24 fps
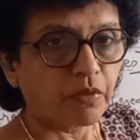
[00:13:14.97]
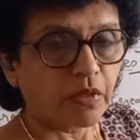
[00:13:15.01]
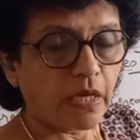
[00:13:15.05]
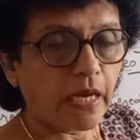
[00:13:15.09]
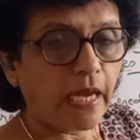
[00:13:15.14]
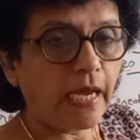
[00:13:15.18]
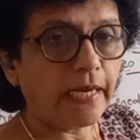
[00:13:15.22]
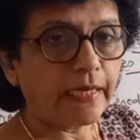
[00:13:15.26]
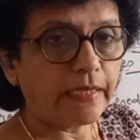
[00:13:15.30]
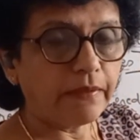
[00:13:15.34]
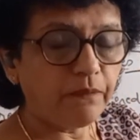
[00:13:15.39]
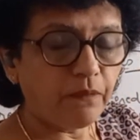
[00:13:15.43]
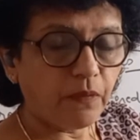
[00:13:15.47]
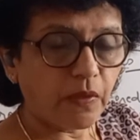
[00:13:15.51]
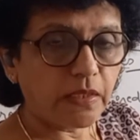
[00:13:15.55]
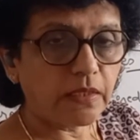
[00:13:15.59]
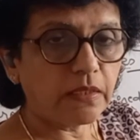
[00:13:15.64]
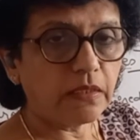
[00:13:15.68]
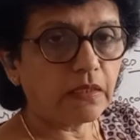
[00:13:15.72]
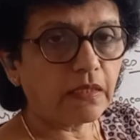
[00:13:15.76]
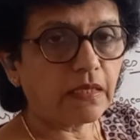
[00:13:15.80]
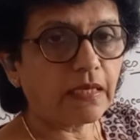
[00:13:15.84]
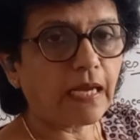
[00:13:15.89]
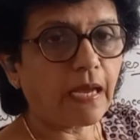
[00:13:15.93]
And when
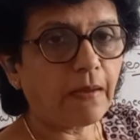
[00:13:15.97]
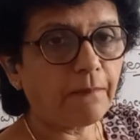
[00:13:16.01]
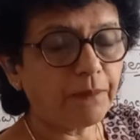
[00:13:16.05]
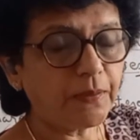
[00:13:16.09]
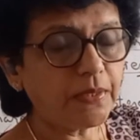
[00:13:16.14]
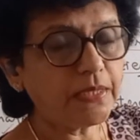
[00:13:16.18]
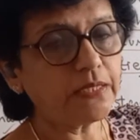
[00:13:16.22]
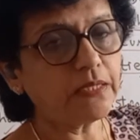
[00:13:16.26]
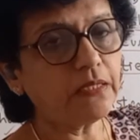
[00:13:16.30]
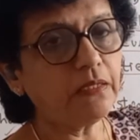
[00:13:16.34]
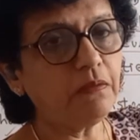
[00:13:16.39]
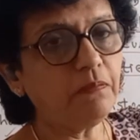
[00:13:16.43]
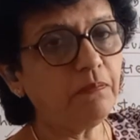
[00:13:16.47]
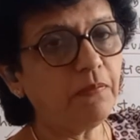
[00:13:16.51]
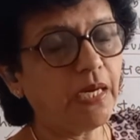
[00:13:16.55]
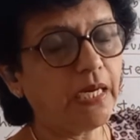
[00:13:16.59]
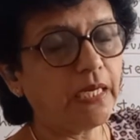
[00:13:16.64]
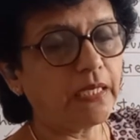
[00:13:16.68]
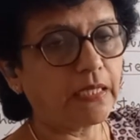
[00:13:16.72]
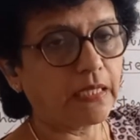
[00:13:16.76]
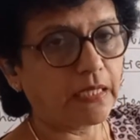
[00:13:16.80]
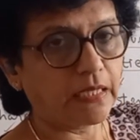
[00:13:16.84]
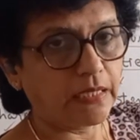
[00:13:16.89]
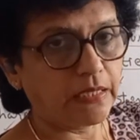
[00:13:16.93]
the capital
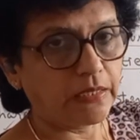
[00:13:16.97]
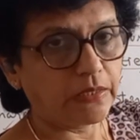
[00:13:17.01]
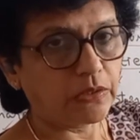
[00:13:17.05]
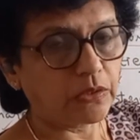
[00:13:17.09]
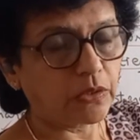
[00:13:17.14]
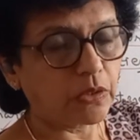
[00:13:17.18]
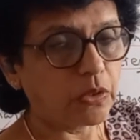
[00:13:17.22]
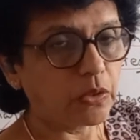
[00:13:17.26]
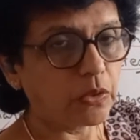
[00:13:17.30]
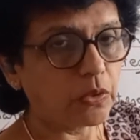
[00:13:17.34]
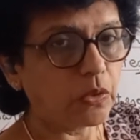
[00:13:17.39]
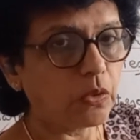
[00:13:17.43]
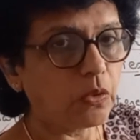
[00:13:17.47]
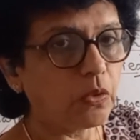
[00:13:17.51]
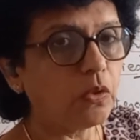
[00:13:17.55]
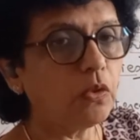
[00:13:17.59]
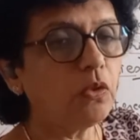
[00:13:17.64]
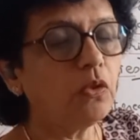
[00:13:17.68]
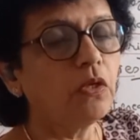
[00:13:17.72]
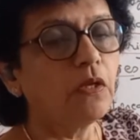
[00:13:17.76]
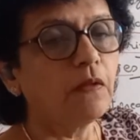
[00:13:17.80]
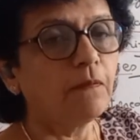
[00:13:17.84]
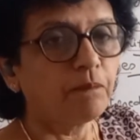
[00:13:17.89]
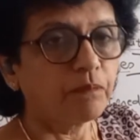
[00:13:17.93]
market
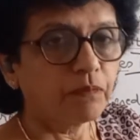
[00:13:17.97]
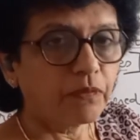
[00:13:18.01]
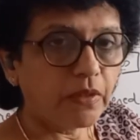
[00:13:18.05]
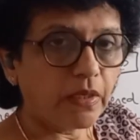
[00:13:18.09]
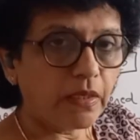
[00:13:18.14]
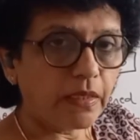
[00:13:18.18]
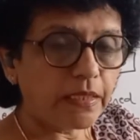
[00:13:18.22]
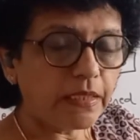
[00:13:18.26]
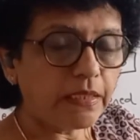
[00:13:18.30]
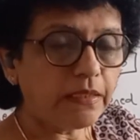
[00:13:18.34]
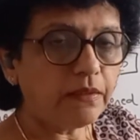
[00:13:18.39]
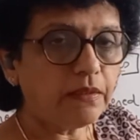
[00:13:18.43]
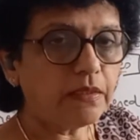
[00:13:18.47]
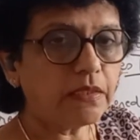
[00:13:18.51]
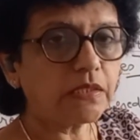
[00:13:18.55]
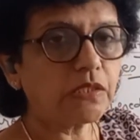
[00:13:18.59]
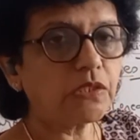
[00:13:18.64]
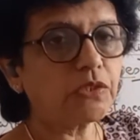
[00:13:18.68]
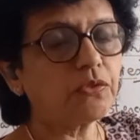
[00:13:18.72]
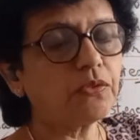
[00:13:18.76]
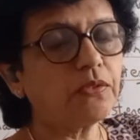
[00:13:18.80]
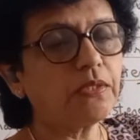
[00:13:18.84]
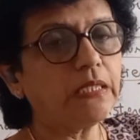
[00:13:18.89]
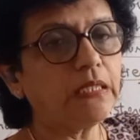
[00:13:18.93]
grow, the
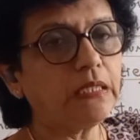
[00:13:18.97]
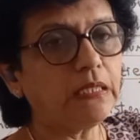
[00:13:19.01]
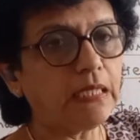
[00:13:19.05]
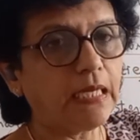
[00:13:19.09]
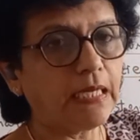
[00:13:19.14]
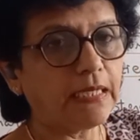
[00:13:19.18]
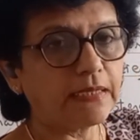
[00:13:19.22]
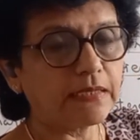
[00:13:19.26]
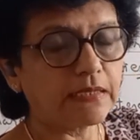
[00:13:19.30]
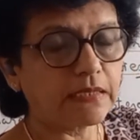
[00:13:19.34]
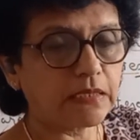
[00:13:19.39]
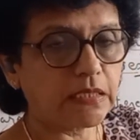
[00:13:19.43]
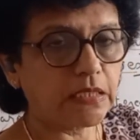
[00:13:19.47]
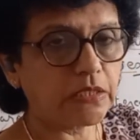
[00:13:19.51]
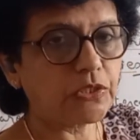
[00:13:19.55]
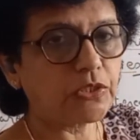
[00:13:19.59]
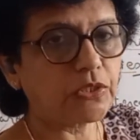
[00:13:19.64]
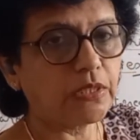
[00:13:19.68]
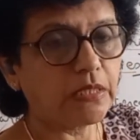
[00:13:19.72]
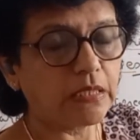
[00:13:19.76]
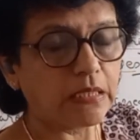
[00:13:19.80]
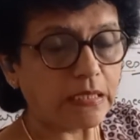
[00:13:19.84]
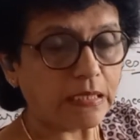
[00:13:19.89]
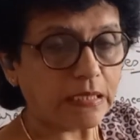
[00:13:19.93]

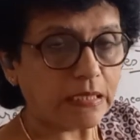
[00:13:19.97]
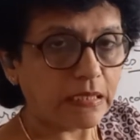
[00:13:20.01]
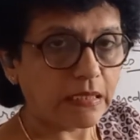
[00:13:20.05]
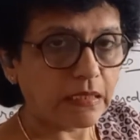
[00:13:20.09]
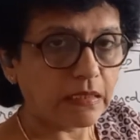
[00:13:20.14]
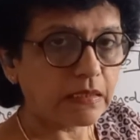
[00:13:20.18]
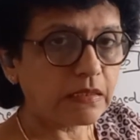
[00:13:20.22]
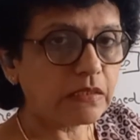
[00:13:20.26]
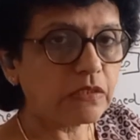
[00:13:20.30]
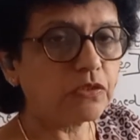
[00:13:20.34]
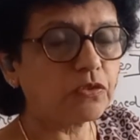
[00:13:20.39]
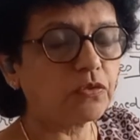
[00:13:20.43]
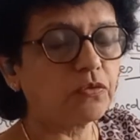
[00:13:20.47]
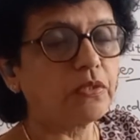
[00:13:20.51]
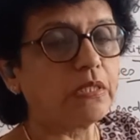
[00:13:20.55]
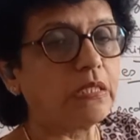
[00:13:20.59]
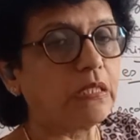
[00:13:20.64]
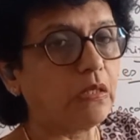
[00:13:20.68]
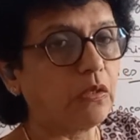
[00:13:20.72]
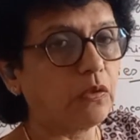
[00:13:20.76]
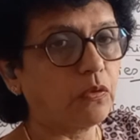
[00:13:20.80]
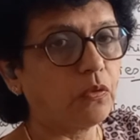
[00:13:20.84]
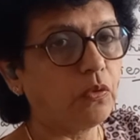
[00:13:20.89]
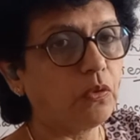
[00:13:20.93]
industrialization, industry
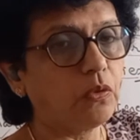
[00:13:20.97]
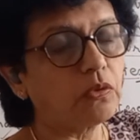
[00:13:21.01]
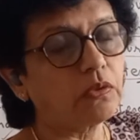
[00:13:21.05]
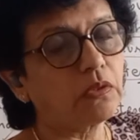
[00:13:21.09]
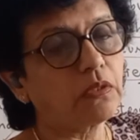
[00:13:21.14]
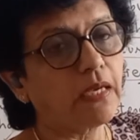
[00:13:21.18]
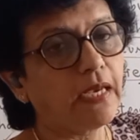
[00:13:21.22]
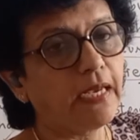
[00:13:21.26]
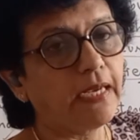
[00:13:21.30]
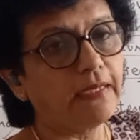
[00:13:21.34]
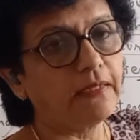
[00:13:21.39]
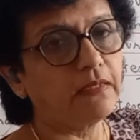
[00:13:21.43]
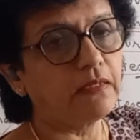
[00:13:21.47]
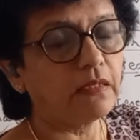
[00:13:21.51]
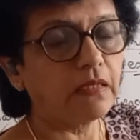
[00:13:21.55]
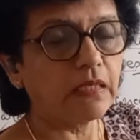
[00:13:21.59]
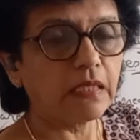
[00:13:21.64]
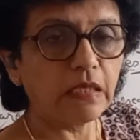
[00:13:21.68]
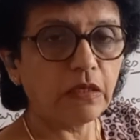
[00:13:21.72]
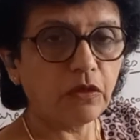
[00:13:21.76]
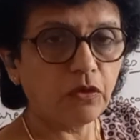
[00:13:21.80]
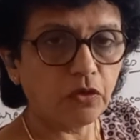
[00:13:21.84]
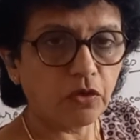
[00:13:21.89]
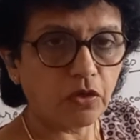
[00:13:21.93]
growth and the
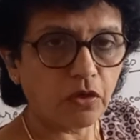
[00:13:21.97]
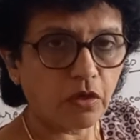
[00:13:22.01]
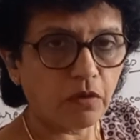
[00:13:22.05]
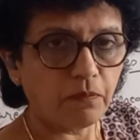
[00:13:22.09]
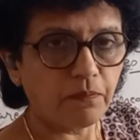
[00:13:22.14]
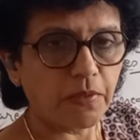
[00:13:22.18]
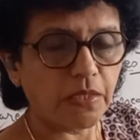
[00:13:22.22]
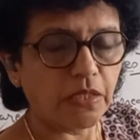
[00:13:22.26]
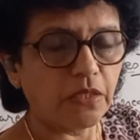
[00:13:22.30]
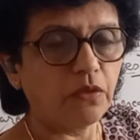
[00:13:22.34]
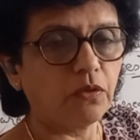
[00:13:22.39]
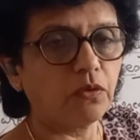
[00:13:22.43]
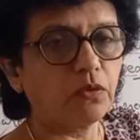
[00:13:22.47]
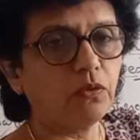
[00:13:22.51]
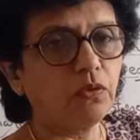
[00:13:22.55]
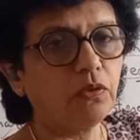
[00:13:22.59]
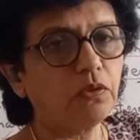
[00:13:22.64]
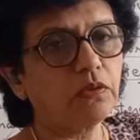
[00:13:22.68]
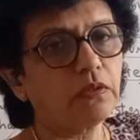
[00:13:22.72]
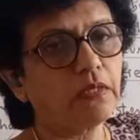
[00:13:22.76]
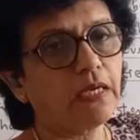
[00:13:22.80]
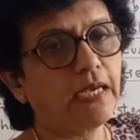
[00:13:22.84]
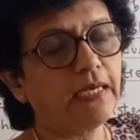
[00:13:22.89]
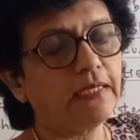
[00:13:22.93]
economic
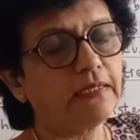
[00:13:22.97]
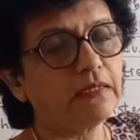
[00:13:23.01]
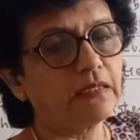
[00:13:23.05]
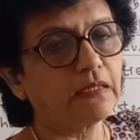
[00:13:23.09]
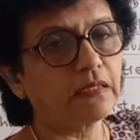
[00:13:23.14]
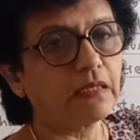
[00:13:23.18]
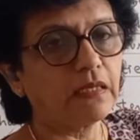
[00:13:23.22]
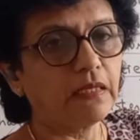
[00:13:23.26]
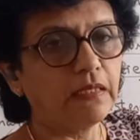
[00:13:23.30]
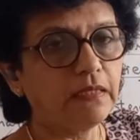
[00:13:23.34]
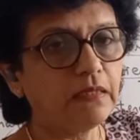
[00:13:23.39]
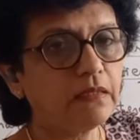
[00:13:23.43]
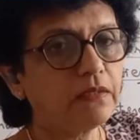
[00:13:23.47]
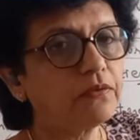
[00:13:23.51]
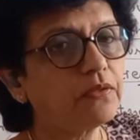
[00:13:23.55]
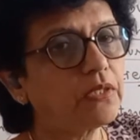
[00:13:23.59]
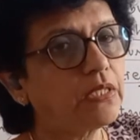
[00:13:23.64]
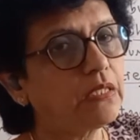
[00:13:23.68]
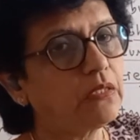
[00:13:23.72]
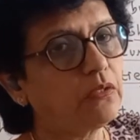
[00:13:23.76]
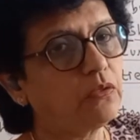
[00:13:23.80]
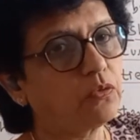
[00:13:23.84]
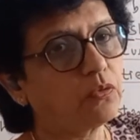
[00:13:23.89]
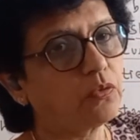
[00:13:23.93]
growth and the
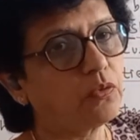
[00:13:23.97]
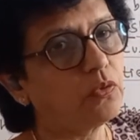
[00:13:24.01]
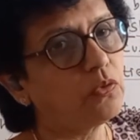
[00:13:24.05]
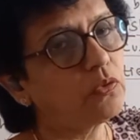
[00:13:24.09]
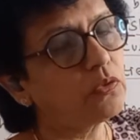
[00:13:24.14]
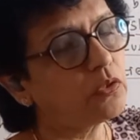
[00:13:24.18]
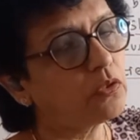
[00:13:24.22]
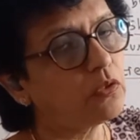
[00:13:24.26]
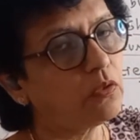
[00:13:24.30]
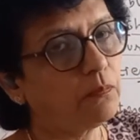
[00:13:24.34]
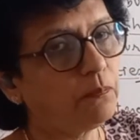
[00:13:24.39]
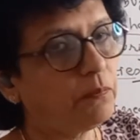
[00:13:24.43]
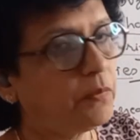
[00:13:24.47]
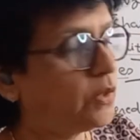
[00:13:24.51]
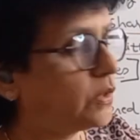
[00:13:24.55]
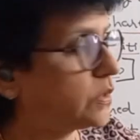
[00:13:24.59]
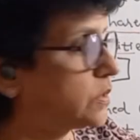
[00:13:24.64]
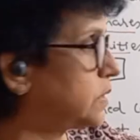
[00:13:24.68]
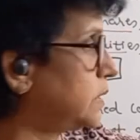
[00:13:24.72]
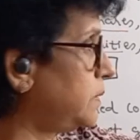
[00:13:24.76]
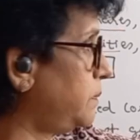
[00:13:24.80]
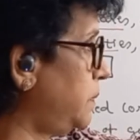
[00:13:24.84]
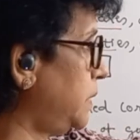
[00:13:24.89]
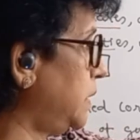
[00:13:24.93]
country growth
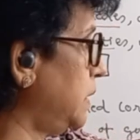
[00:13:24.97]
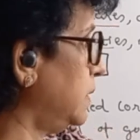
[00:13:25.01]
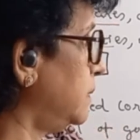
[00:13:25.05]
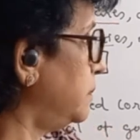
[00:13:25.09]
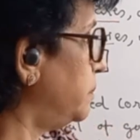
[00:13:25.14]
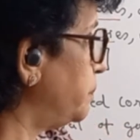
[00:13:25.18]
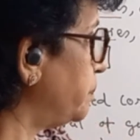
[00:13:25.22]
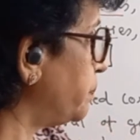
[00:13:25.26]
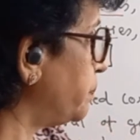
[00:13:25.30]
possible.